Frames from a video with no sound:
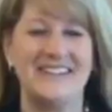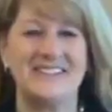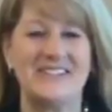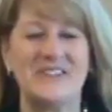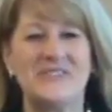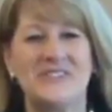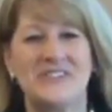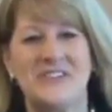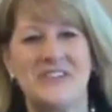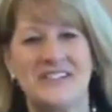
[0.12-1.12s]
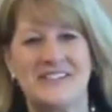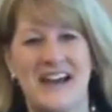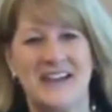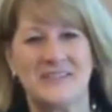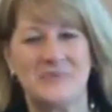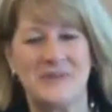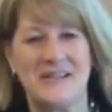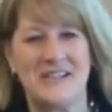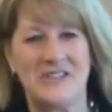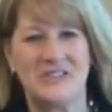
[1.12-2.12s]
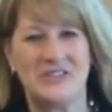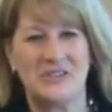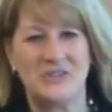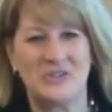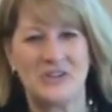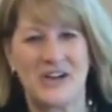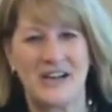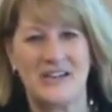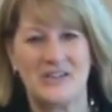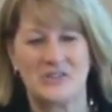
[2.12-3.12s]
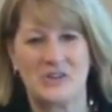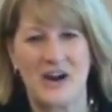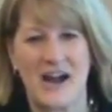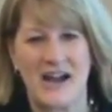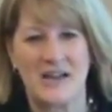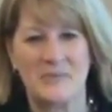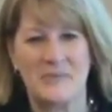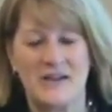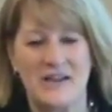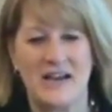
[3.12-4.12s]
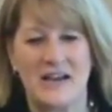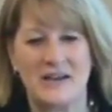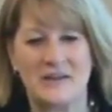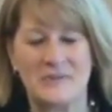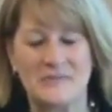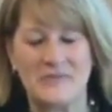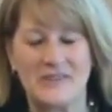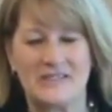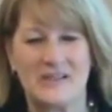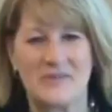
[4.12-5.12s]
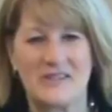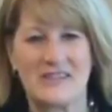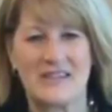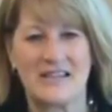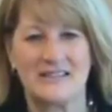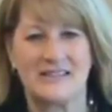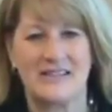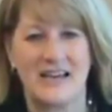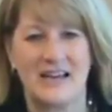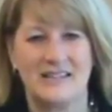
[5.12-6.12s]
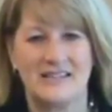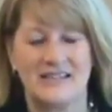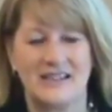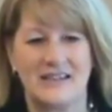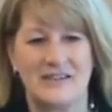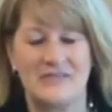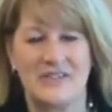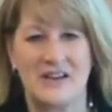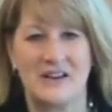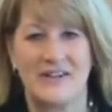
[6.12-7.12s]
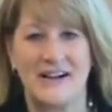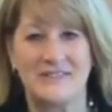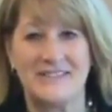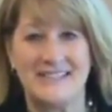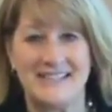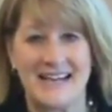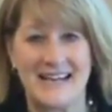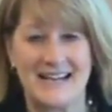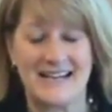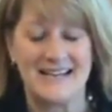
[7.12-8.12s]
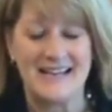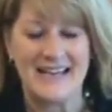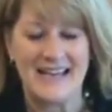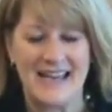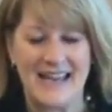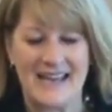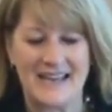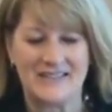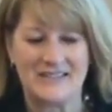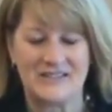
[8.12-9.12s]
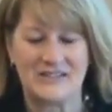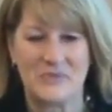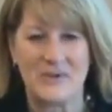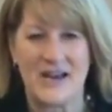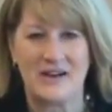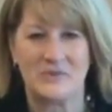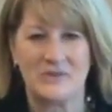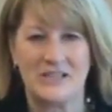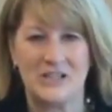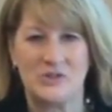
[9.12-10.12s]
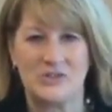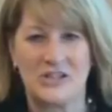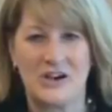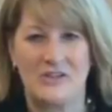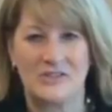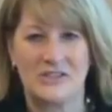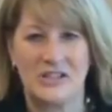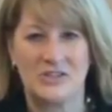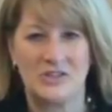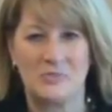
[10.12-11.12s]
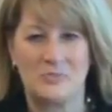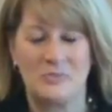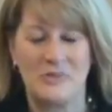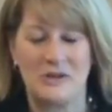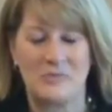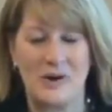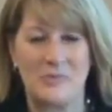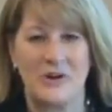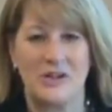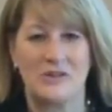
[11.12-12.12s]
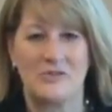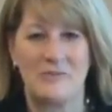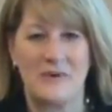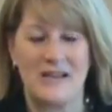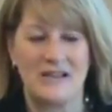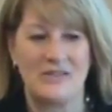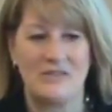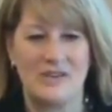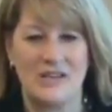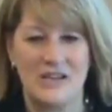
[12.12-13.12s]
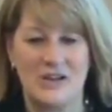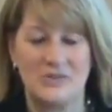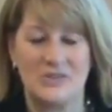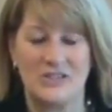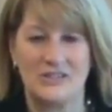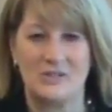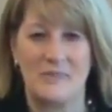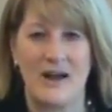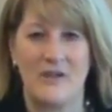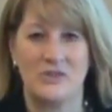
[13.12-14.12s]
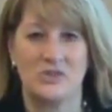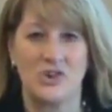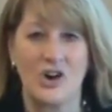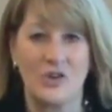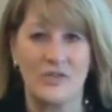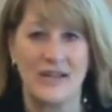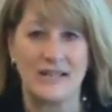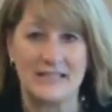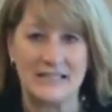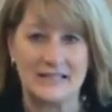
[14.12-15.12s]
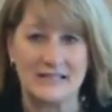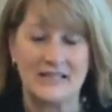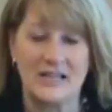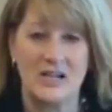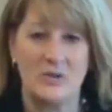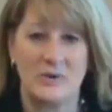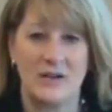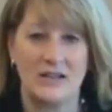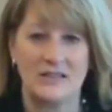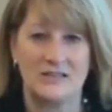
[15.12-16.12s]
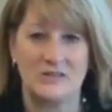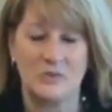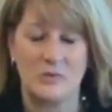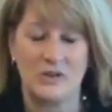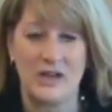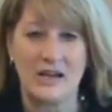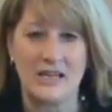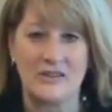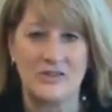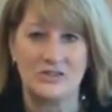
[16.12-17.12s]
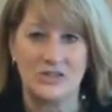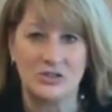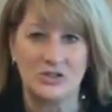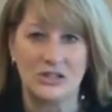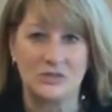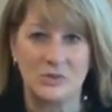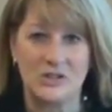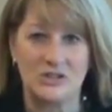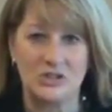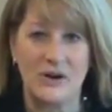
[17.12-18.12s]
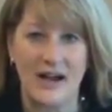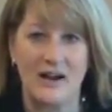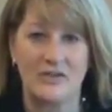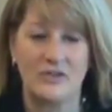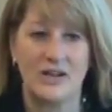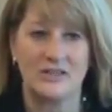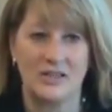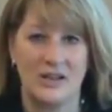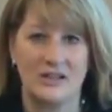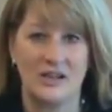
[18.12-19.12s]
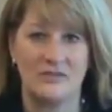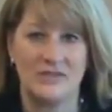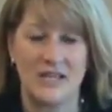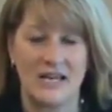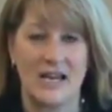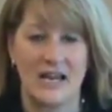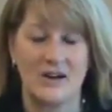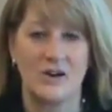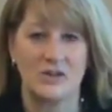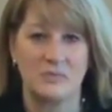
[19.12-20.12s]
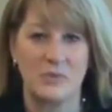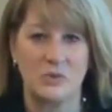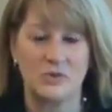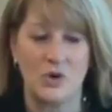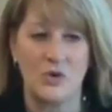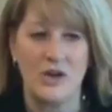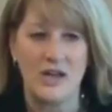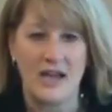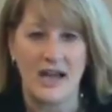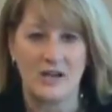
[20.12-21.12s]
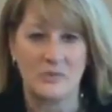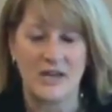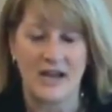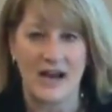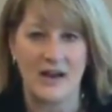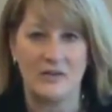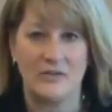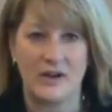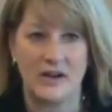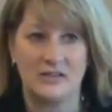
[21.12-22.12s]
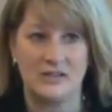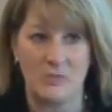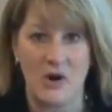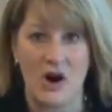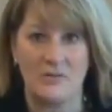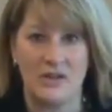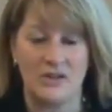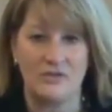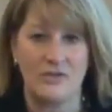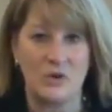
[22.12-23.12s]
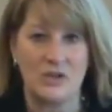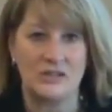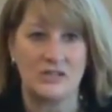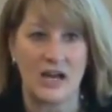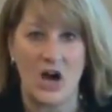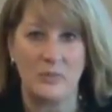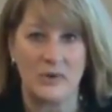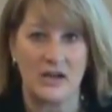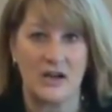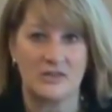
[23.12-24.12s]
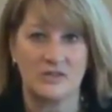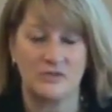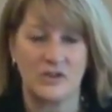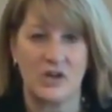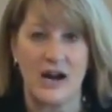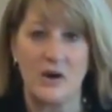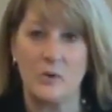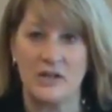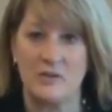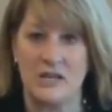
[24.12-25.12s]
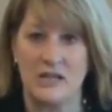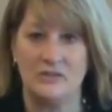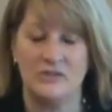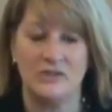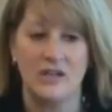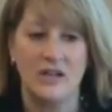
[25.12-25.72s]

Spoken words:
So Sonia has asked me to try and describe some of the things that I've done around data, and so we had a really interesting conversation in preparation for making the video just about the struggle that it is, because we're lucky in this district. We do have a ton of data at our disposal, and we have a department devoted to helping us figure out what it means.